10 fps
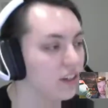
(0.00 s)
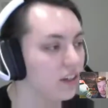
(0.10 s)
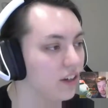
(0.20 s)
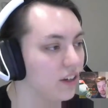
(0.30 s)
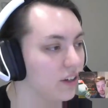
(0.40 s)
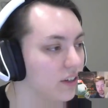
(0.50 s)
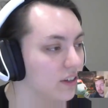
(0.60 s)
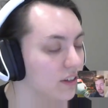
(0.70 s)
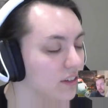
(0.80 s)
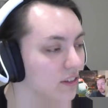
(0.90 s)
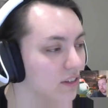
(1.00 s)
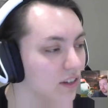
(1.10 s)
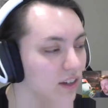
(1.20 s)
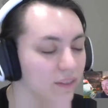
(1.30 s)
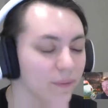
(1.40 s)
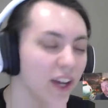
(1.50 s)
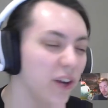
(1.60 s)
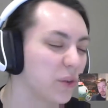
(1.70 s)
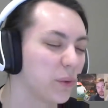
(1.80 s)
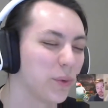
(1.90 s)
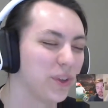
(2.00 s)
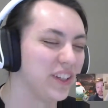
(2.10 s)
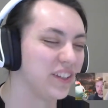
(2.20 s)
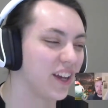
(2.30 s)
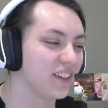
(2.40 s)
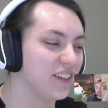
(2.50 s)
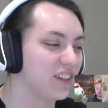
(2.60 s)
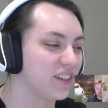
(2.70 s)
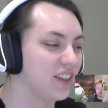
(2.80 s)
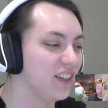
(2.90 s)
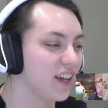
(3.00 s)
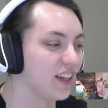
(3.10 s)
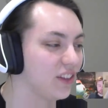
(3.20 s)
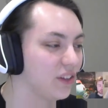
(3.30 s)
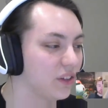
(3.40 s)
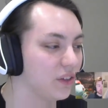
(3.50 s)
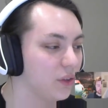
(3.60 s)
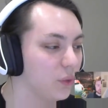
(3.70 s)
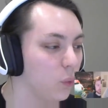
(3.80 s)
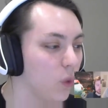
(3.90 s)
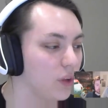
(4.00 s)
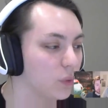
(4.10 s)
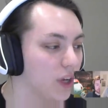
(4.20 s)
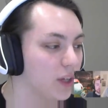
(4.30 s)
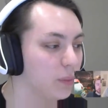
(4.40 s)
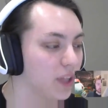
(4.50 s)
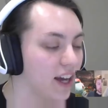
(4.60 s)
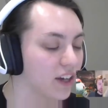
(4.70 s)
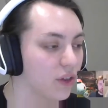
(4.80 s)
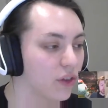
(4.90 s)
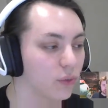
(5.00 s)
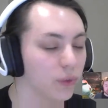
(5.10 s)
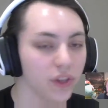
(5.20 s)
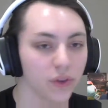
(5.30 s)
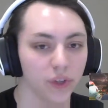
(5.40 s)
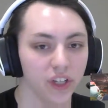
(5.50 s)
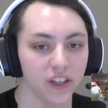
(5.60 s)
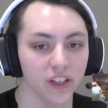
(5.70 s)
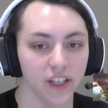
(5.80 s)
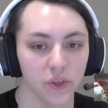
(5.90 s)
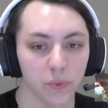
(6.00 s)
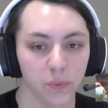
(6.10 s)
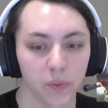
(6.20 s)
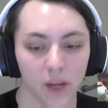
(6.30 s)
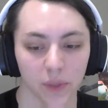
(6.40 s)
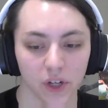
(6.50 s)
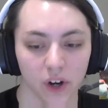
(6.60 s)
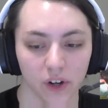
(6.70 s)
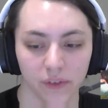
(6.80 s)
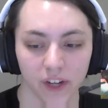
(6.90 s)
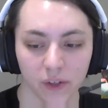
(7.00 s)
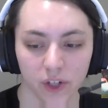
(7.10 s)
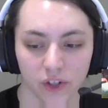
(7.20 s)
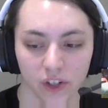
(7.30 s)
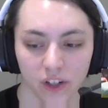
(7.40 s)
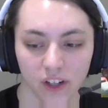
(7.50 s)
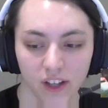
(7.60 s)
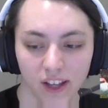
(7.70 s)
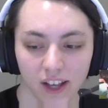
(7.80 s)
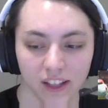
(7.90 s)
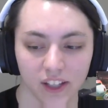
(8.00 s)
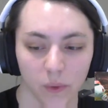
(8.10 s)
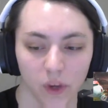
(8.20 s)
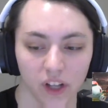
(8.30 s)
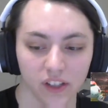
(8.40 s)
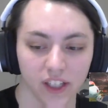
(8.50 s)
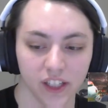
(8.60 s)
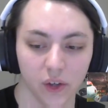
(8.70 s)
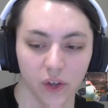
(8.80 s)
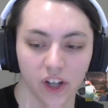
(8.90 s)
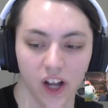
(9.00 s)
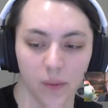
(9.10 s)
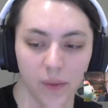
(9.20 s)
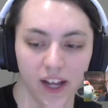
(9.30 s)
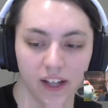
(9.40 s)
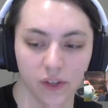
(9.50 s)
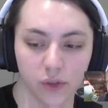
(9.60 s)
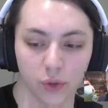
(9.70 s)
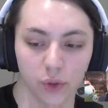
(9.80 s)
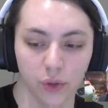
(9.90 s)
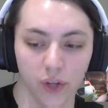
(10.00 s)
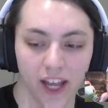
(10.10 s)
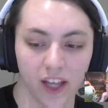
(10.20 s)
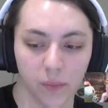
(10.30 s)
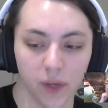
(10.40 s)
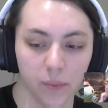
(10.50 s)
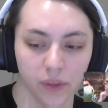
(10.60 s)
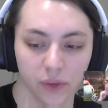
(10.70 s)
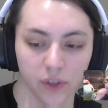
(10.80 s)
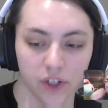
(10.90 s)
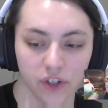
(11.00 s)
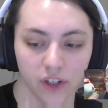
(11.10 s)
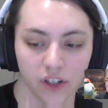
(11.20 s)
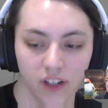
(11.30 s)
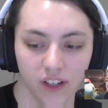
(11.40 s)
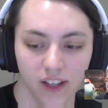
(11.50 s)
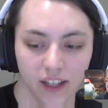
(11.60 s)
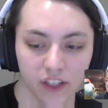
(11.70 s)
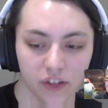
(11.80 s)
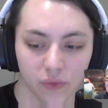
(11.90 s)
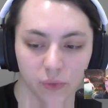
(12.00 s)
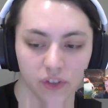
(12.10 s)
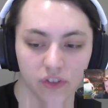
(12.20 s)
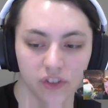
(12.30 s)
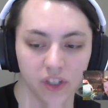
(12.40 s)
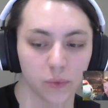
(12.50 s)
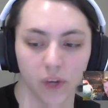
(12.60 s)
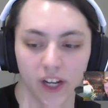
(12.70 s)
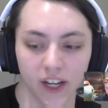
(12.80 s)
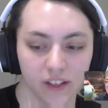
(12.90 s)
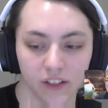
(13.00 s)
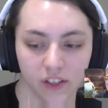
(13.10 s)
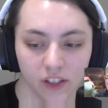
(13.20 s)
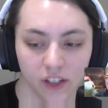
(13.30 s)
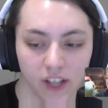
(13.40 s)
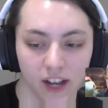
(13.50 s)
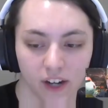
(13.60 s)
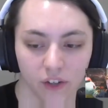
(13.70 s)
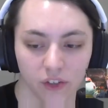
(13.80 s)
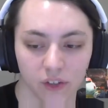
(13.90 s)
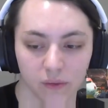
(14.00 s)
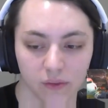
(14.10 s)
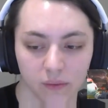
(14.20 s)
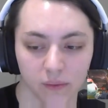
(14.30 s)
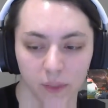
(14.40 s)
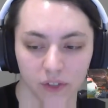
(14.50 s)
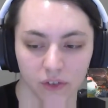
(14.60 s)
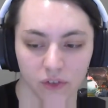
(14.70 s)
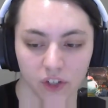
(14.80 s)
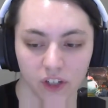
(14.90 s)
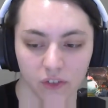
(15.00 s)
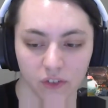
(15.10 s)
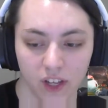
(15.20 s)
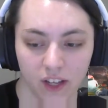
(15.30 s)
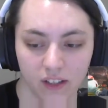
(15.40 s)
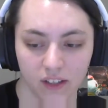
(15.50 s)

I don't remember the exact details. I think he had the 1 red black 3/3 that let you pump an artifact creature, and I think he wanted to like go to combat, crew, and pump the creature, and he just skipped right ahead to the declare attackers and missed his trigger because of that.